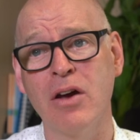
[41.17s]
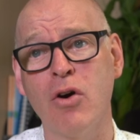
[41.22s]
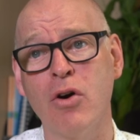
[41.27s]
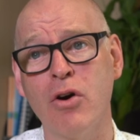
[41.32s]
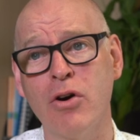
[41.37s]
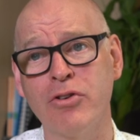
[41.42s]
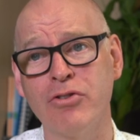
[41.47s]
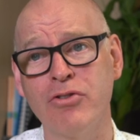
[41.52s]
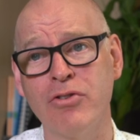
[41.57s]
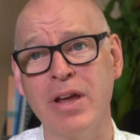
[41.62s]

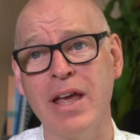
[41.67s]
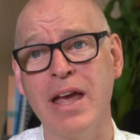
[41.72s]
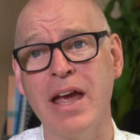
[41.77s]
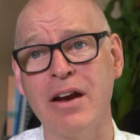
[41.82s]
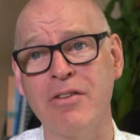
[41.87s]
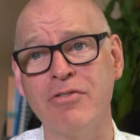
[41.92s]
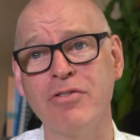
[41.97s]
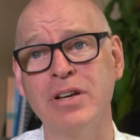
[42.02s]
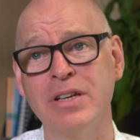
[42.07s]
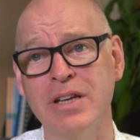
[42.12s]
ordinary
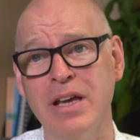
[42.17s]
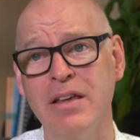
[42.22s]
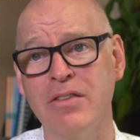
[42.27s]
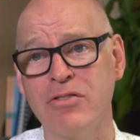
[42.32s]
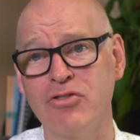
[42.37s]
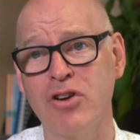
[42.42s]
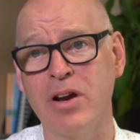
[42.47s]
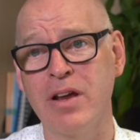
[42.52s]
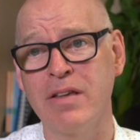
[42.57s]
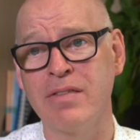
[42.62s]
everyday
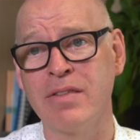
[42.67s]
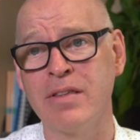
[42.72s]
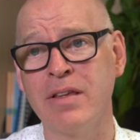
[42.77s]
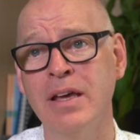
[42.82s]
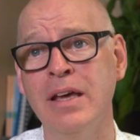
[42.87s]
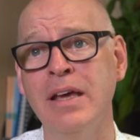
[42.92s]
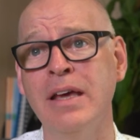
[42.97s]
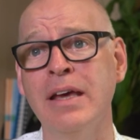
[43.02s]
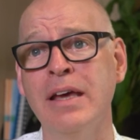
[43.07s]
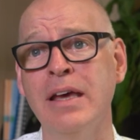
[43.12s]
stress
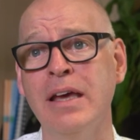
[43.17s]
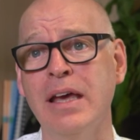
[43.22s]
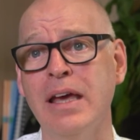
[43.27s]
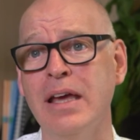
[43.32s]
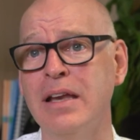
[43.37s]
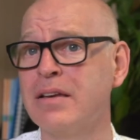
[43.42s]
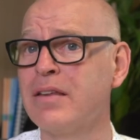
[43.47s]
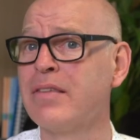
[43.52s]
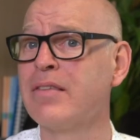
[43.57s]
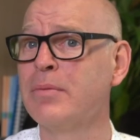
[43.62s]

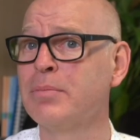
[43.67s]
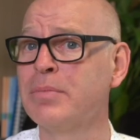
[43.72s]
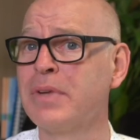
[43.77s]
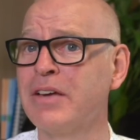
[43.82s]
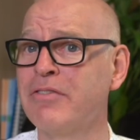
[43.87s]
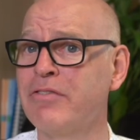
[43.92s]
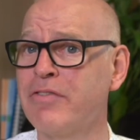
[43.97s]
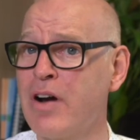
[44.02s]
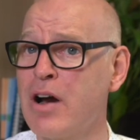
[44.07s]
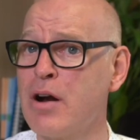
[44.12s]
into
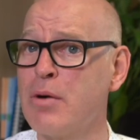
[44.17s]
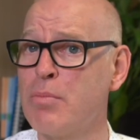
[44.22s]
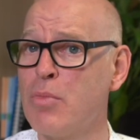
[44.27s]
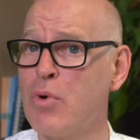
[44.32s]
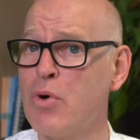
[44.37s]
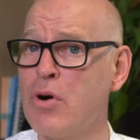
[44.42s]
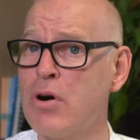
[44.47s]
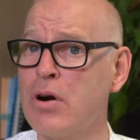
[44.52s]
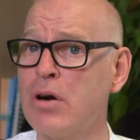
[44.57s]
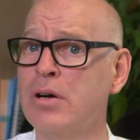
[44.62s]
something far
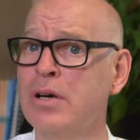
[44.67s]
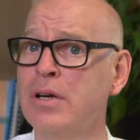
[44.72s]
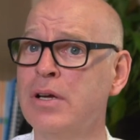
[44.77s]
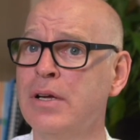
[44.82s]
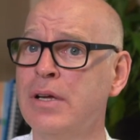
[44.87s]
more